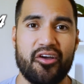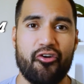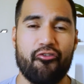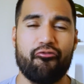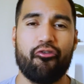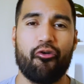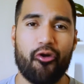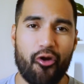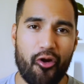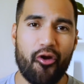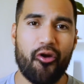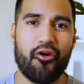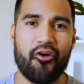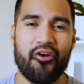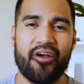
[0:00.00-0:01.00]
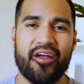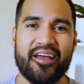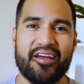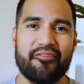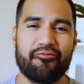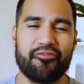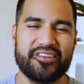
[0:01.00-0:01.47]
For her,
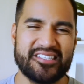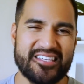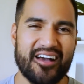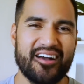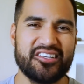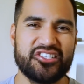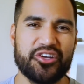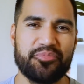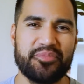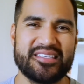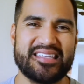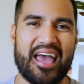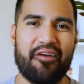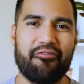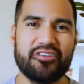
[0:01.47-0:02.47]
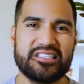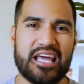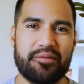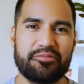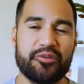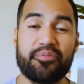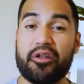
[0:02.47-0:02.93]
for this young gymnast, every
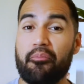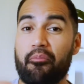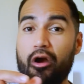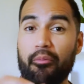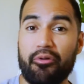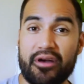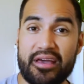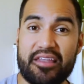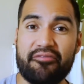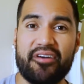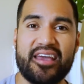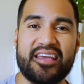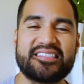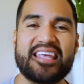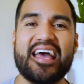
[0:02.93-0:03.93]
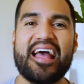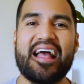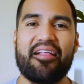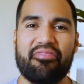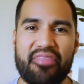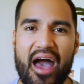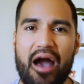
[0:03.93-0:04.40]
time she put a marble in the vase,
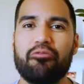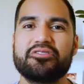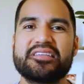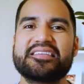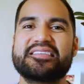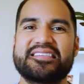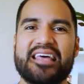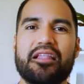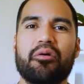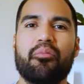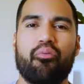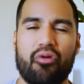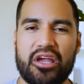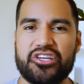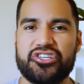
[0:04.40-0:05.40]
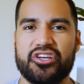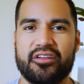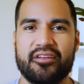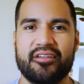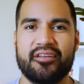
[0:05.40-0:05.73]
that was a celebration